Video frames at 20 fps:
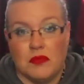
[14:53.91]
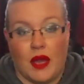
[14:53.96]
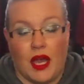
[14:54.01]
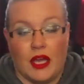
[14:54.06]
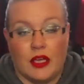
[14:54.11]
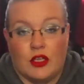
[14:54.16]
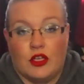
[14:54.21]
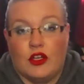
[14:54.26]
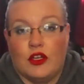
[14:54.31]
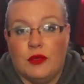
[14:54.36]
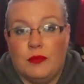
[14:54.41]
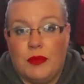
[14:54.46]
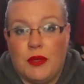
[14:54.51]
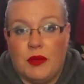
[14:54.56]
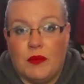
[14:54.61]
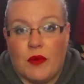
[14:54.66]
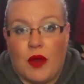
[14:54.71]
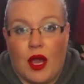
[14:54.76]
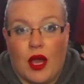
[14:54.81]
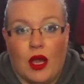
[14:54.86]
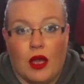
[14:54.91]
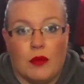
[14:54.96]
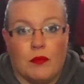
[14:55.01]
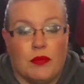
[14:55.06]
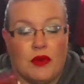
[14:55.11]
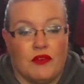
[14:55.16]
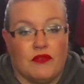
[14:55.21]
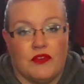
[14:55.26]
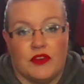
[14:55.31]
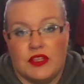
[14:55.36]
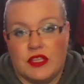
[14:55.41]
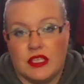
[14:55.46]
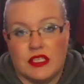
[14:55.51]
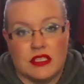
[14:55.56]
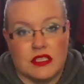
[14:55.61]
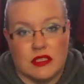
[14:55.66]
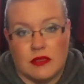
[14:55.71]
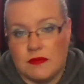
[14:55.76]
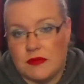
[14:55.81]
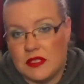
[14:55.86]
I could be wrong, but for
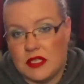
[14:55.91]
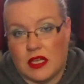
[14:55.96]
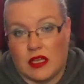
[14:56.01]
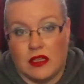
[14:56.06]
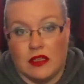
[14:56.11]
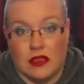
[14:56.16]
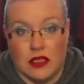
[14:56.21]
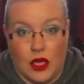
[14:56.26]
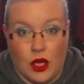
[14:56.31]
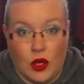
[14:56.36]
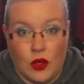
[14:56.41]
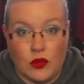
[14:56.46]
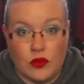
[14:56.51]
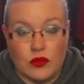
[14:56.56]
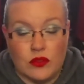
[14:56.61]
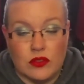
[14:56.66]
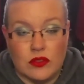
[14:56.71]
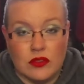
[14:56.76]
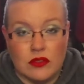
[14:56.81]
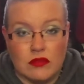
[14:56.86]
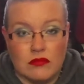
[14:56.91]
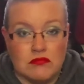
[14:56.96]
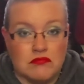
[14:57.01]
this lipstick alone,